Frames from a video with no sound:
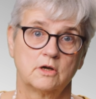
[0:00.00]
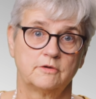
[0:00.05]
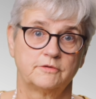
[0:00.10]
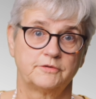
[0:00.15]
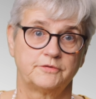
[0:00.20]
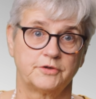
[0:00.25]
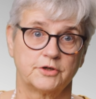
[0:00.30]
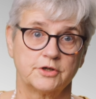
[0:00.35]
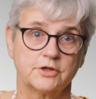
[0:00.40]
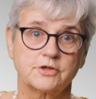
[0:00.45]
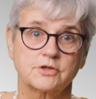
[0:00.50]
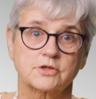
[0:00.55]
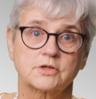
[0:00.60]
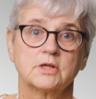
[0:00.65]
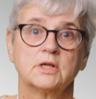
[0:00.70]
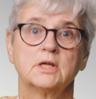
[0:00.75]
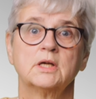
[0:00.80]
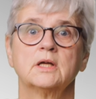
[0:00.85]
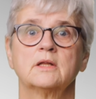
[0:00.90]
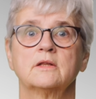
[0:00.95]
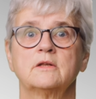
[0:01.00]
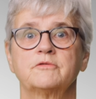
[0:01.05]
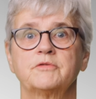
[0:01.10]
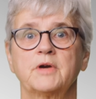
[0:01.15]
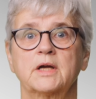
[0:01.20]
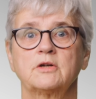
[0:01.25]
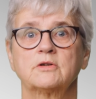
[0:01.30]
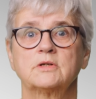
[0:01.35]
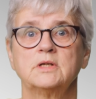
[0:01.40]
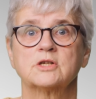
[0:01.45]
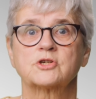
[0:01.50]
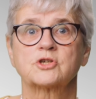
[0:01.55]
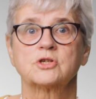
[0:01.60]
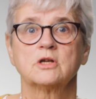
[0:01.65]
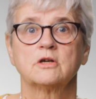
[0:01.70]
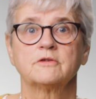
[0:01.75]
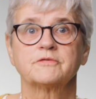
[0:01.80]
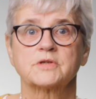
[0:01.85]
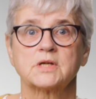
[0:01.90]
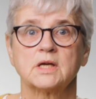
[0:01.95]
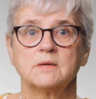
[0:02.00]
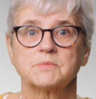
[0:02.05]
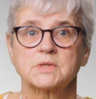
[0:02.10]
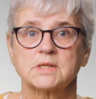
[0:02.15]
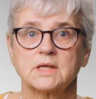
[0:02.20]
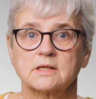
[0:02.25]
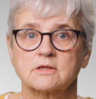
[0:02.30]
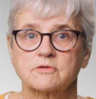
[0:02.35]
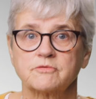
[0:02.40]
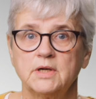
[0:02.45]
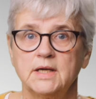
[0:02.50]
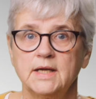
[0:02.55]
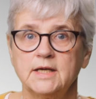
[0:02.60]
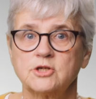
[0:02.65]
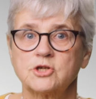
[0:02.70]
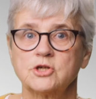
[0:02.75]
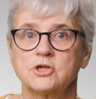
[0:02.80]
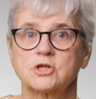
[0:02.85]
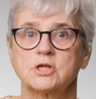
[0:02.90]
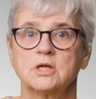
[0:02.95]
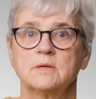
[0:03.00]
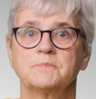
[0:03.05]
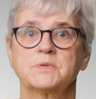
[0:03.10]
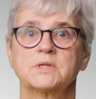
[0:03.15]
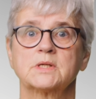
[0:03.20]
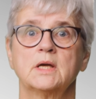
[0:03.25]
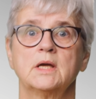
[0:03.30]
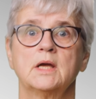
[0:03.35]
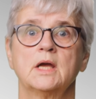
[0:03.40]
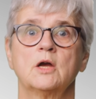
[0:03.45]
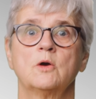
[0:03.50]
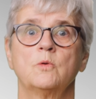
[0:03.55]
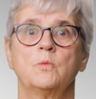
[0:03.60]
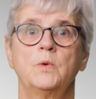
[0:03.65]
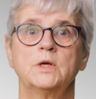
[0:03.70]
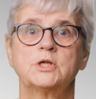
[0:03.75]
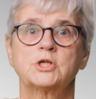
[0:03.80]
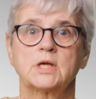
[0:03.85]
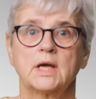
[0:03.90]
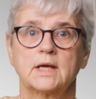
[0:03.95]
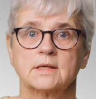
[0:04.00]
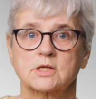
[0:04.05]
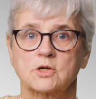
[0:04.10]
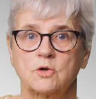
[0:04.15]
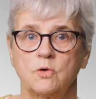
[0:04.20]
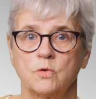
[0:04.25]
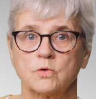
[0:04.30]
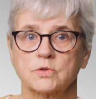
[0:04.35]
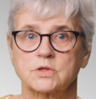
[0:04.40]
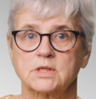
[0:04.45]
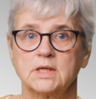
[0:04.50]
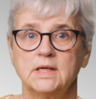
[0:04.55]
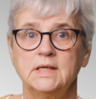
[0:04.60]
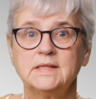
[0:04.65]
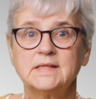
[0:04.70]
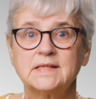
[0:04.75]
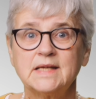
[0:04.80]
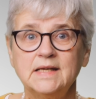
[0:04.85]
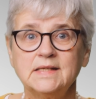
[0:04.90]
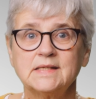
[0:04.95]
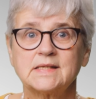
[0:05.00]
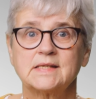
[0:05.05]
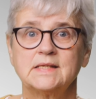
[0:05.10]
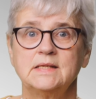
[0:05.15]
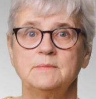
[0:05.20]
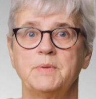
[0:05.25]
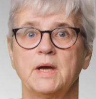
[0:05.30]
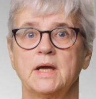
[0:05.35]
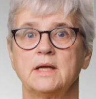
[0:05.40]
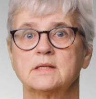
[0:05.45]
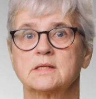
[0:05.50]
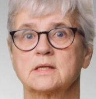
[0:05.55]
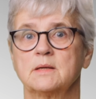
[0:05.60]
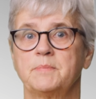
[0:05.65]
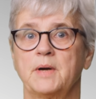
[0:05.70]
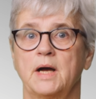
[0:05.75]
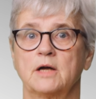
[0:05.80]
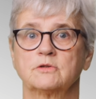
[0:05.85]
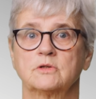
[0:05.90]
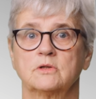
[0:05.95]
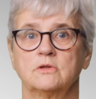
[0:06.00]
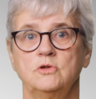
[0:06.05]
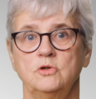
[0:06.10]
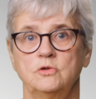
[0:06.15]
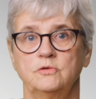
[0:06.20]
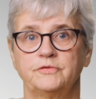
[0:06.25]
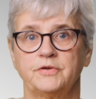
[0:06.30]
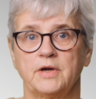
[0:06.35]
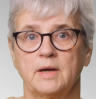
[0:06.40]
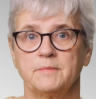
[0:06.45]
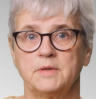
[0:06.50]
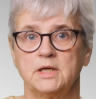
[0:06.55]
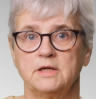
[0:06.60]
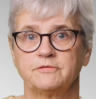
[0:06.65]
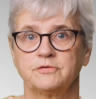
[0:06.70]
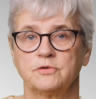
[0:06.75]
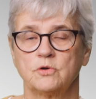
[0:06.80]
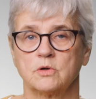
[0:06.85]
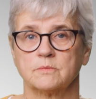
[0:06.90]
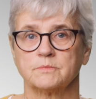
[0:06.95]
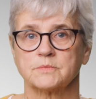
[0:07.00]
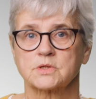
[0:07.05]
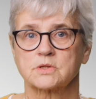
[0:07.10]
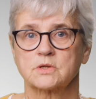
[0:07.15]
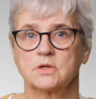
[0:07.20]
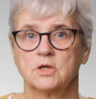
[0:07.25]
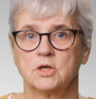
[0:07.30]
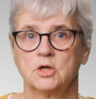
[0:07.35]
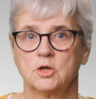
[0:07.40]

First, the recognition of same-sex relationships, which has caused intense debates about new family forms.